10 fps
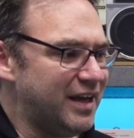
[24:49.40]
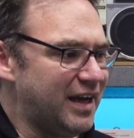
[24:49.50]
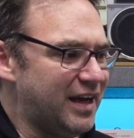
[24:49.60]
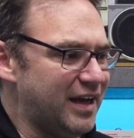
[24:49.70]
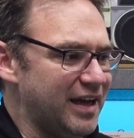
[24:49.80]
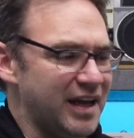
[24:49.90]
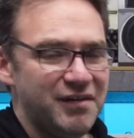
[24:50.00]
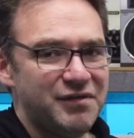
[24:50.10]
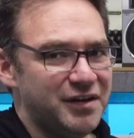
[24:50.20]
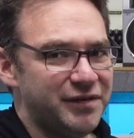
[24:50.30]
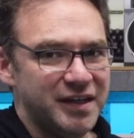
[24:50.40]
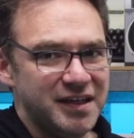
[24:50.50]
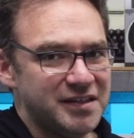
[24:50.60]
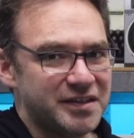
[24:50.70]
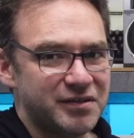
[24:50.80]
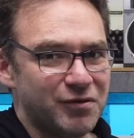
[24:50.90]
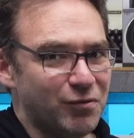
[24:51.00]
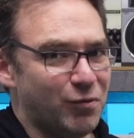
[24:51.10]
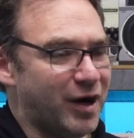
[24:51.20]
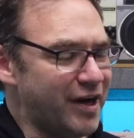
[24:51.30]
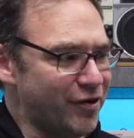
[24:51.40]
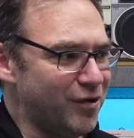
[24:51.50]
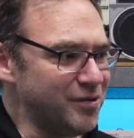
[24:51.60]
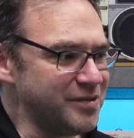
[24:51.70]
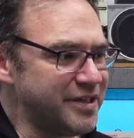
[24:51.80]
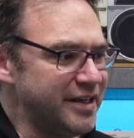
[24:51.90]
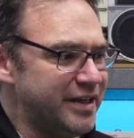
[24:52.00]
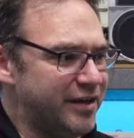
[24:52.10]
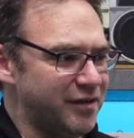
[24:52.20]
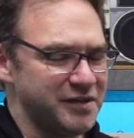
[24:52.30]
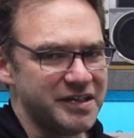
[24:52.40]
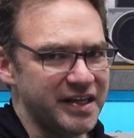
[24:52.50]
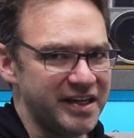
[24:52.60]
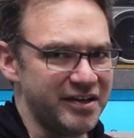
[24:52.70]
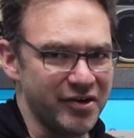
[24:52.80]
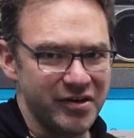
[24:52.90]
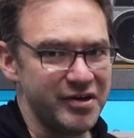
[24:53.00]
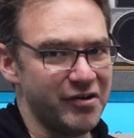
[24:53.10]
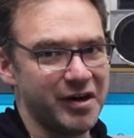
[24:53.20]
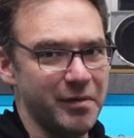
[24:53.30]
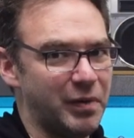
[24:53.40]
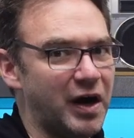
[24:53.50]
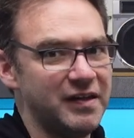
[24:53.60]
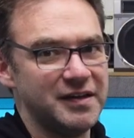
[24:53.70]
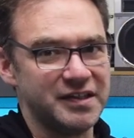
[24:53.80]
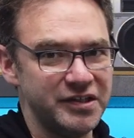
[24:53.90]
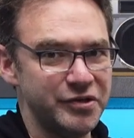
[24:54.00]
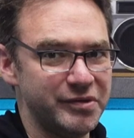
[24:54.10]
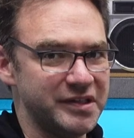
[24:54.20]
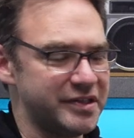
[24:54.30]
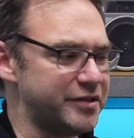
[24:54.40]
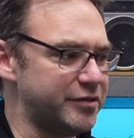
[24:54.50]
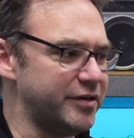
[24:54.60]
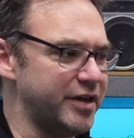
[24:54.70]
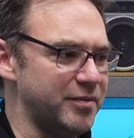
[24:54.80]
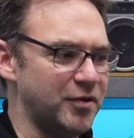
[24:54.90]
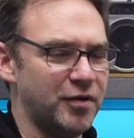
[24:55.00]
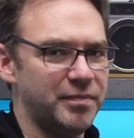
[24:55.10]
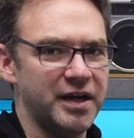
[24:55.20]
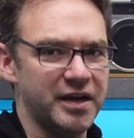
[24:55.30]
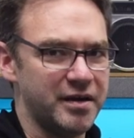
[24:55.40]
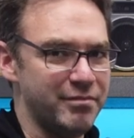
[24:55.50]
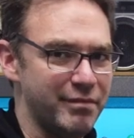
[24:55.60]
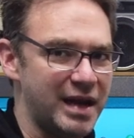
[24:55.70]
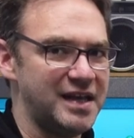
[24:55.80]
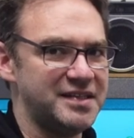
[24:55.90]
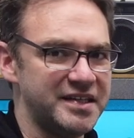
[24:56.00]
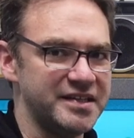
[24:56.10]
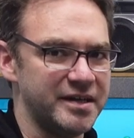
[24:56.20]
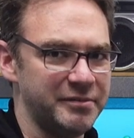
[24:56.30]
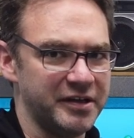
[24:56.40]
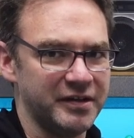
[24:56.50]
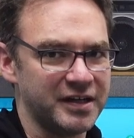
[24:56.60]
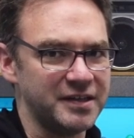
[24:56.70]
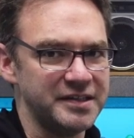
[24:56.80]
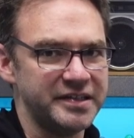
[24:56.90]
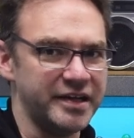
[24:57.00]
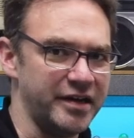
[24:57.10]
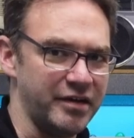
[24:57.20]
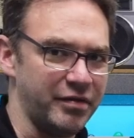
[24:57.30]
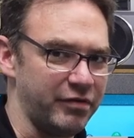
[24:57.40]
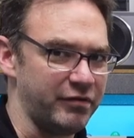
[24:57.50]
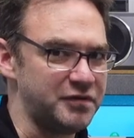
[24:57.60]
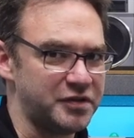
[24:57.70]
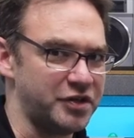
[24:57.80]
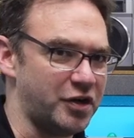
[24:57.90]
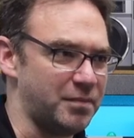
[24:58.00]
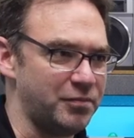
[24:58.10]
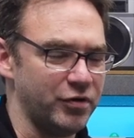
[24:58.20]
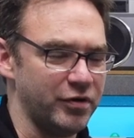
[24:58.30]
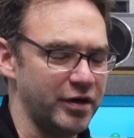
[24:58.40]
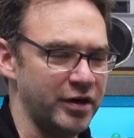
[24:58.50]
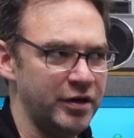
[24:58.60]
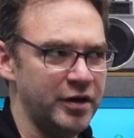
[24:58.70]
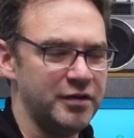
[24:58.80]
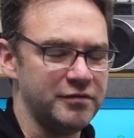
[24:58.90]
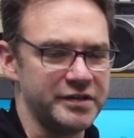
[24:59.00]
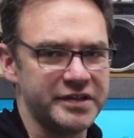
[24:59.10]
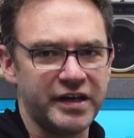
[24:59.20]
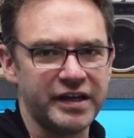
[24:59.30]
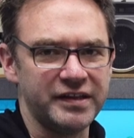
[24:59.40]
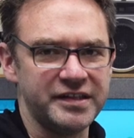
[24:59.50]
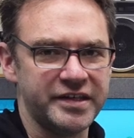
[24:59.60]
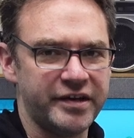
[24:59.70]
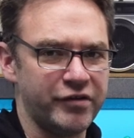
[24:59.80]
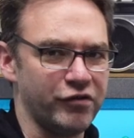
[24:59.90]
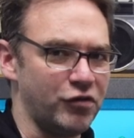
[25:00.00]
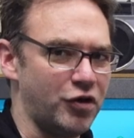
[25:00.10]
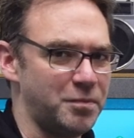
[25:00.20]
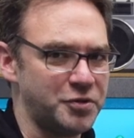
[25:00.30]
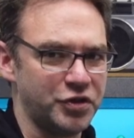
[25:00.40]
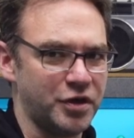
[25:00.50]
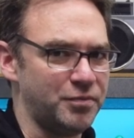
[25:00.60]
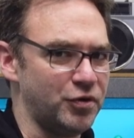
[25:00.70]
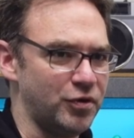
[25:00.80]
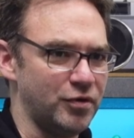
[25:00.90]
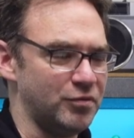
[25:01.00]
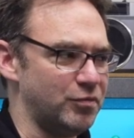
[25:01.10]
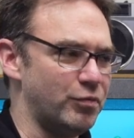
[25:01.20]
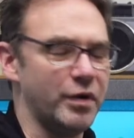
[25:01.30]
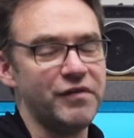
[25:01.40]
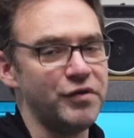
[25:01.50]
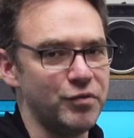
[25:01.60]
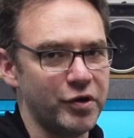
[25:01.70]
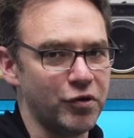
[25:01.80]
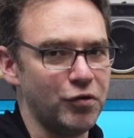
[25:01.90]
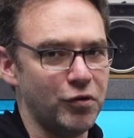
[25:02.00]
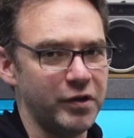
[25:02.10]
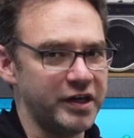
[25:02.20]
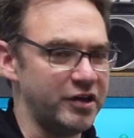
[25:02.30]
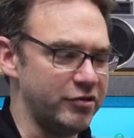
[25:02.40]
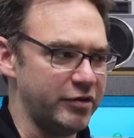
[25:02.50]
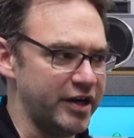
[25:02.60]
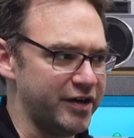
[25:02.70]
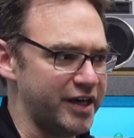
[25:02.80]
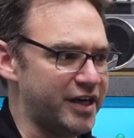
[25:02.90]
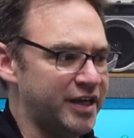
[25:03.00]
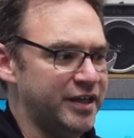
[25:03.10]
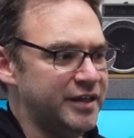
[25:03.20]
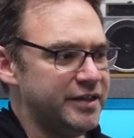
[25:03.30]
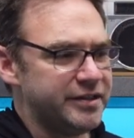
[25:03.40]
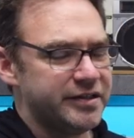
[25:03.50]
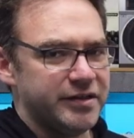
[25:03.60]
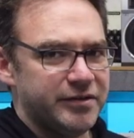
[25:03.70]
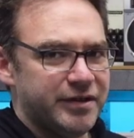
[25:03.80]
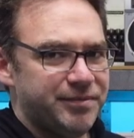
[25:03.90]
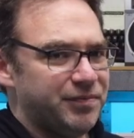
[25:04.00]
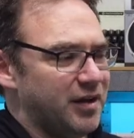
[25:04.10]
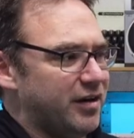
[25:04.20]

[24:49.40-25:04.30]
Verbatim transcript: uh, even if it is quite old. Obviously, you know, you're not going to buy this new in the store anymore, but you may see something like this in a thrift shop or a recycling center or op shop or whatever you want to call it in your area. So um,